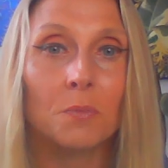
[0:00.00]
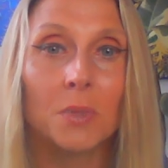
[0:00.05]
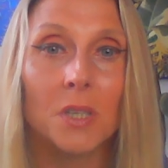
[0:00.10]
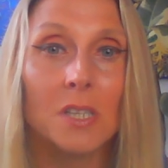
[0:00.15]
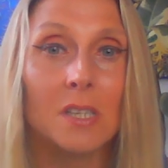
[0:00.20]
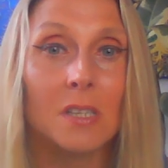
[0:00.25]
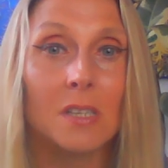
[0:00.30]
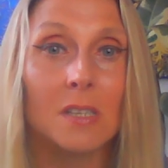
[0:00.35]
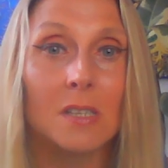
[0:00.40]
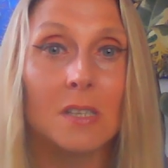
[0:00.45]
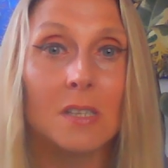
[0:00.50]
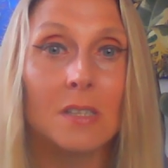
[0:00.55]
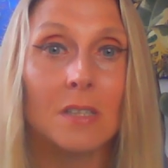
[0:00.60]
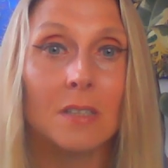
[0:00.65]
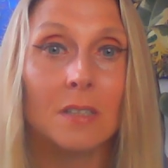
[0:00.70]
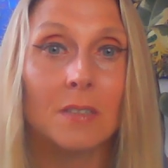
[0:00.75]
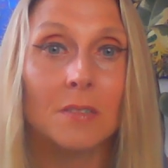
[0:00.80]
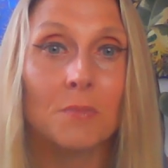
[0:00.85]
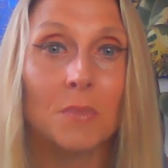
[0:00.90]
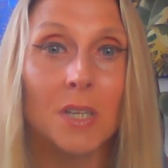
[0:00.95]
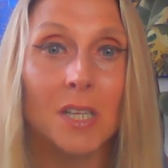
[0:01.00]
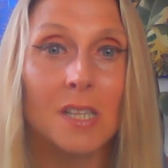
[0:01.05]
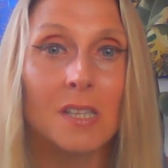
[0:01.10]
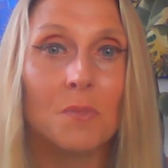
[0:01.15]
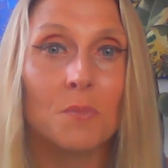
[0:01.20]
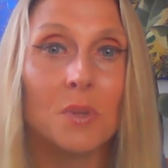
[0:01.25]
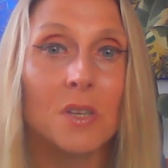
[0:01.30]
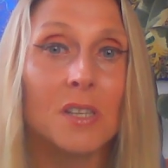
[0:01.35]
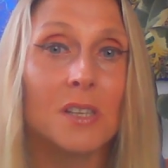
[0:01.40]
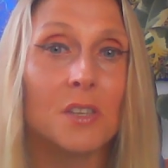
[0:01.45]
business, but it's
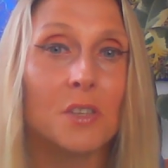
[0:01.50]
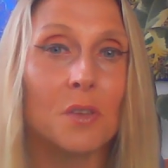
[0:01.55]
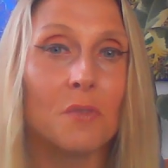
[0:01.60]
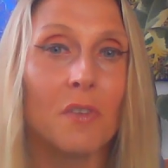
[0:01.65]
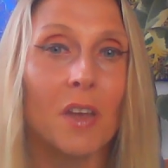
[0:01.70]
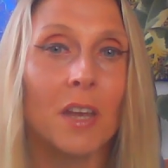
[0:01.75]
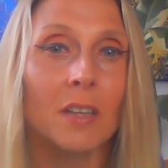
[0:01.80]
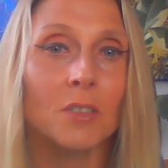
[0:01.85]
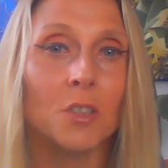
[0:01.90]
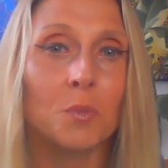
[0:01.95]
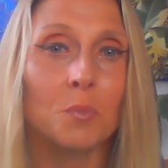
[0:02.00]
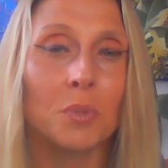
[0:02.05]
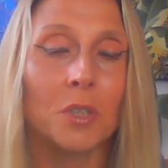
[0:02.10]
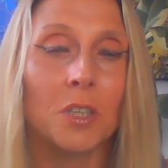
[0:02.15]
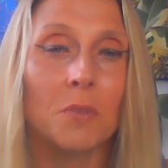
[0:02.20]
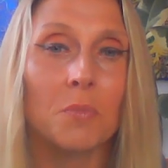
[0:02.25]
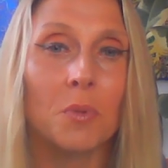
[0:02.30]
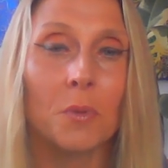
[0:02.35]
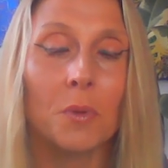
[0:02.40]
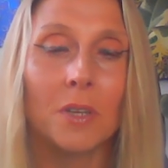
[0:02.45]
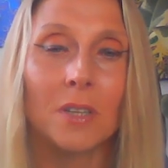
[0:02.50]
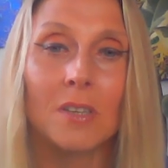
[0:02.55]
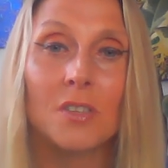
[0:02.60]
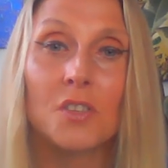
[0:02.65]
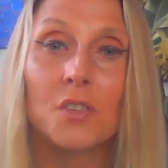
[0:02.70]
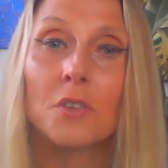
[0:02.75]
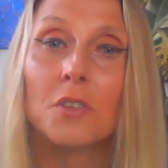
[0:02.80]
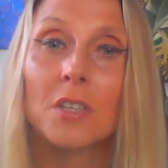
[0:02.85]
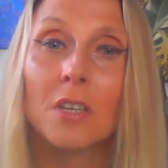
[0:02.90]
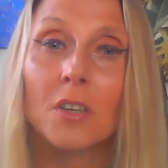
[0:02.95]
a business of other people in a
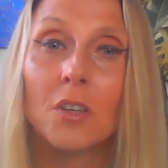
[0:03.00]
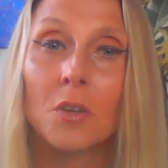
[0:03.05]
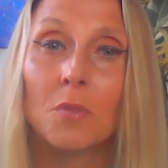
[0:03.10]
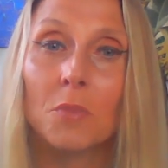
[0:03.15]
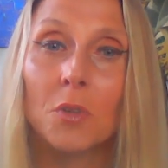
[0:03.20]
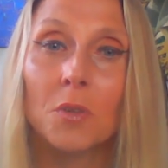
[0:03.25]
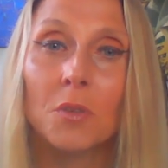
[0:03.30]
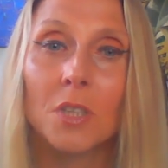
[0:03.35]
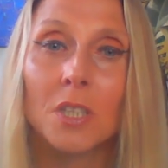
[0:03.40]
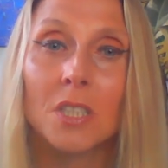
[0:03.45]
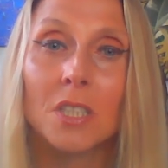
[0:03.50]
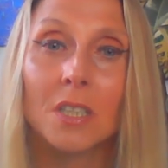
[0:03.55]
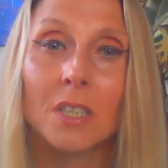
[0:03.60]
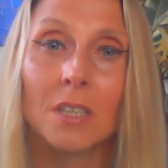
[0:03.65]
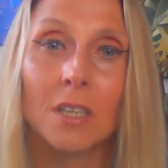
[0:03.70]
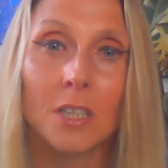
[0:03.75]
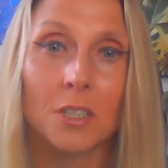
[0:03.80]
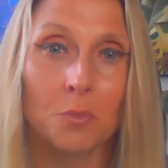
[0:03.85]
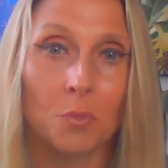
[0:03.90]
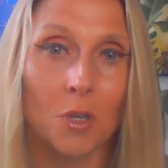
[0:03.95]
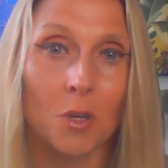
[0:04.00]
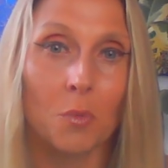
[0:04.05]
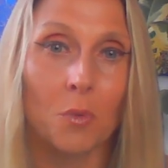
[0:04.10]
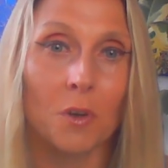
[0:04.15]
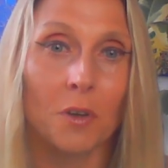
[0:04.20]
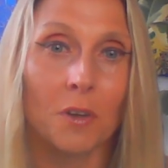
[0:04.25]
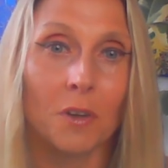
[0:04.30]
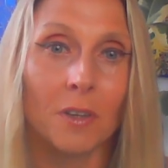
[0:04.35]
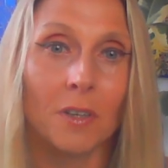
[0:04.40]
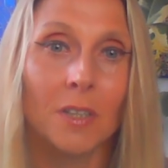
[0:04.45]
certain community that we
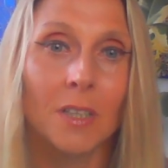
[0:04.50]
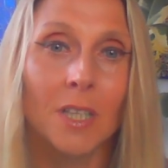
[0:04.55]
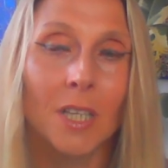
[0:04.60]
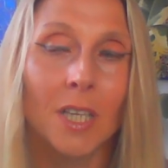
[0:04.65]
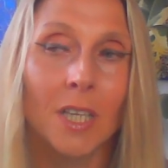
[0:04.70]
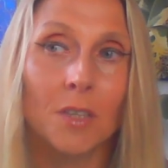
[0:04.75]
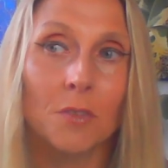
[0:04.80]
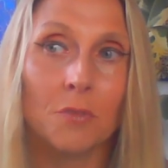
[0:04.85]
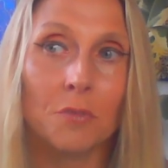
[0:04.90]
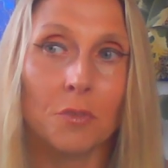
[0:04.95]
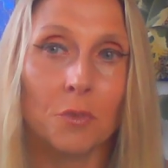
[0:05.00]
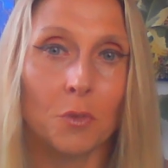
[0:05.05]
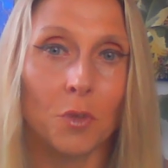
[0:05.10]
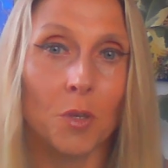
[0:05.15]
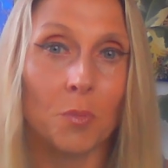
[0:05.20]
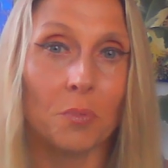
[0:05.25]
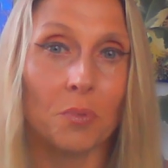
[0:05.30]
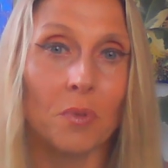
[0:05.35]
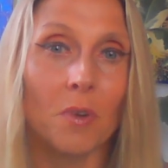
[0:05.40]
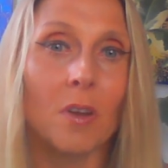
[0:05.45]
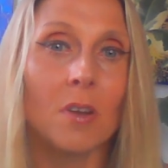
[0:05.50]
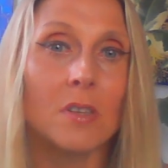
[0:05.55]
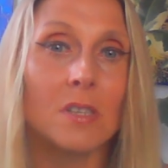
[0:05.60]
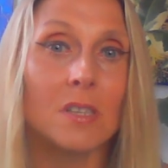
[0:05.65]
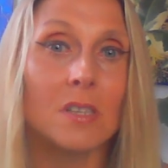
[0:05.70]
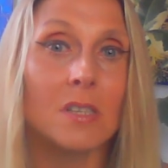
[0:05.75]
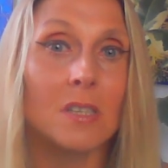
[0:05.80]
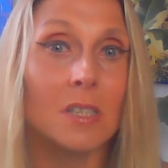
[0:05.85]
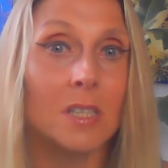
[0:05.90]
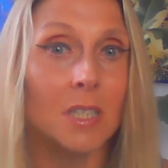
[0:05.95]
were, through the
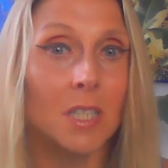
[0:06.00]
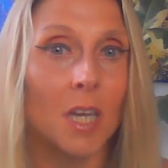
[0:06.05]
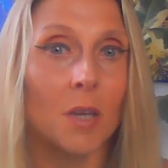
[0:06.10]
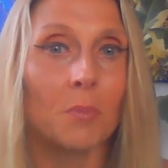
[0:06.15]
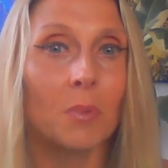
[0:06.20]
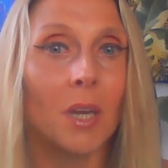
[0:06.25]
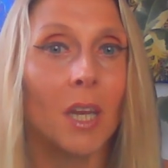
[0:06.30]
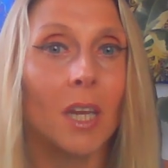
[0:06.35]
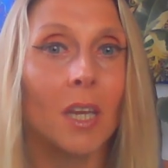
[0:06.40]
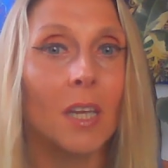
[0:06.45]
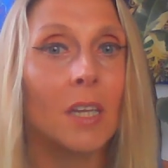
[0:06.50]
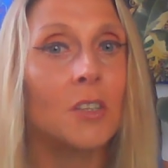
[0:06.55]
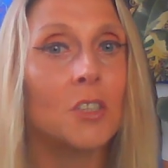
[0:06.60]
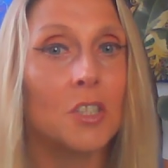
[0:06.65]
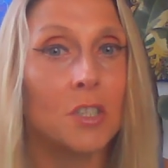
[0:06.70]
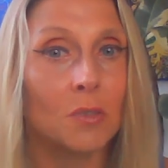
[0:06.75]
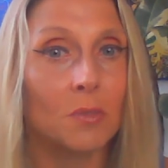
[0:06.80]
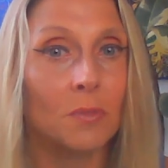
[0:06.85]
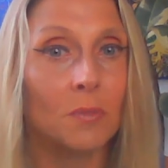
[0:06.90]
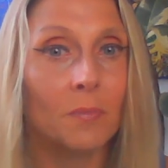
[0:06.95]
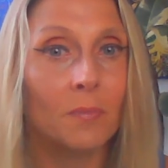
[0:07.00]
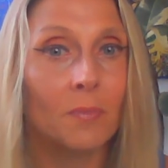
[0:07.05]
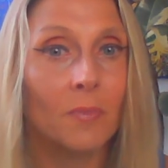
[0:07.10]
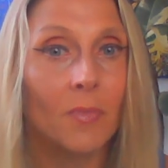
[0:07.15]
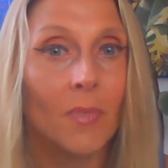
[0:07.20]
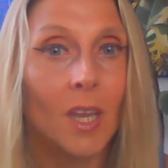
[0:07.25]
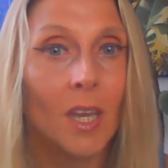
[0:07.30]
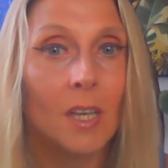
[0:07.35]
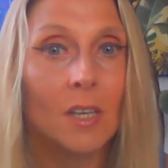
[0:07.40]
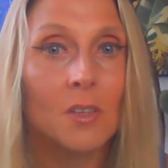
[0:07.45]
process, tapping into.
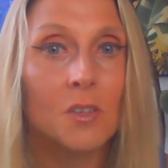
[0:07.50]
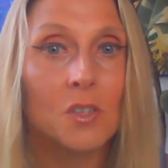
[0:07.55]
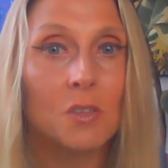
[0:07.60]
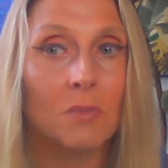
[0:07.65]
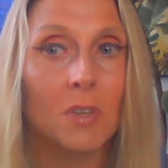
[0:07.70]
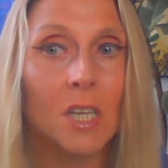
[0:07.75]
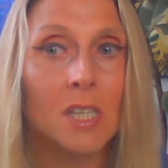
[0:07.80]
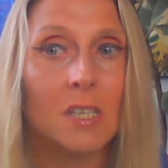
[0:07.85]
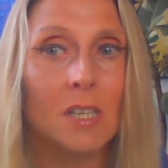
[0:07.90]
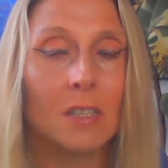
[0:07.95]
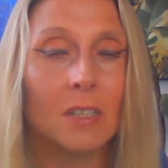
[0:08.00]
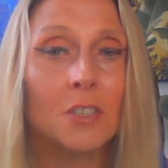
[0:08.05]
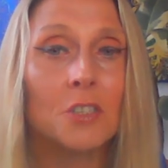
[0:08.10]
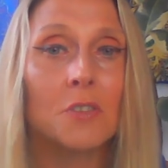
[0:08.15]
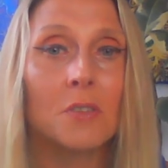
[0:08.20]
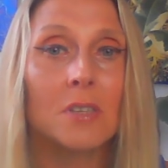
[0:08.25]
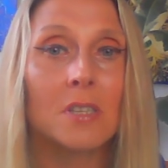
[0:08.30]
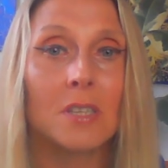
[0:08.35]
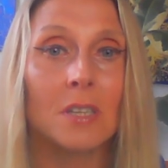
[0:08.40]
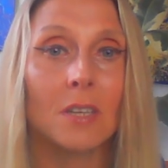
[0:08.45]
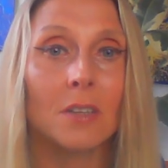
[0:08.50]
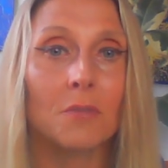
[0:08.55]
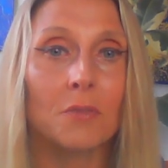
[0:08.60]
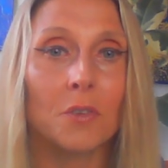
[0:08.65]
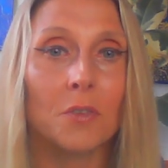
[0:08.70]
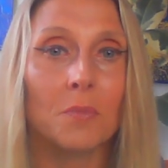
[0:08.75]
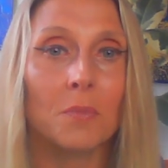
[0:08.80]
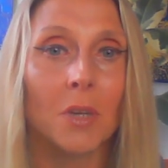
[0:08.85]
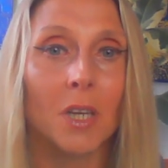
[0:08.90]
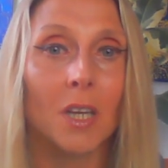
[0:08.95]
So that's an interesting
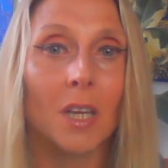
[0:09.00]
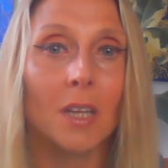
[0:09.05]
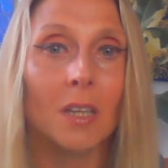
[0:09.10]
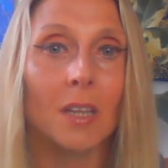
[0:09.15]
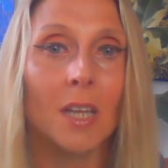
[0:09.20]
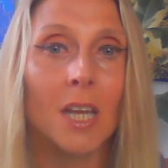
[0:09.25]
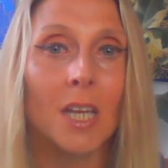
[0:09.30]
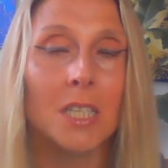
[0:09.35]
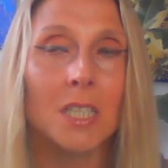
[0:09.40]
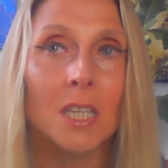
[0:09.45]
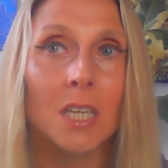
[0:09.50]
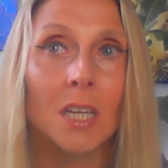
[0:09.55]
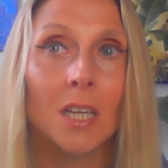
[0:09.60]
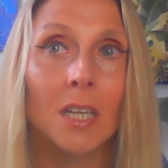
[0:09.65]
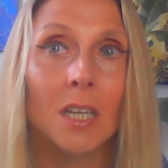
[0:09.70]
for me, that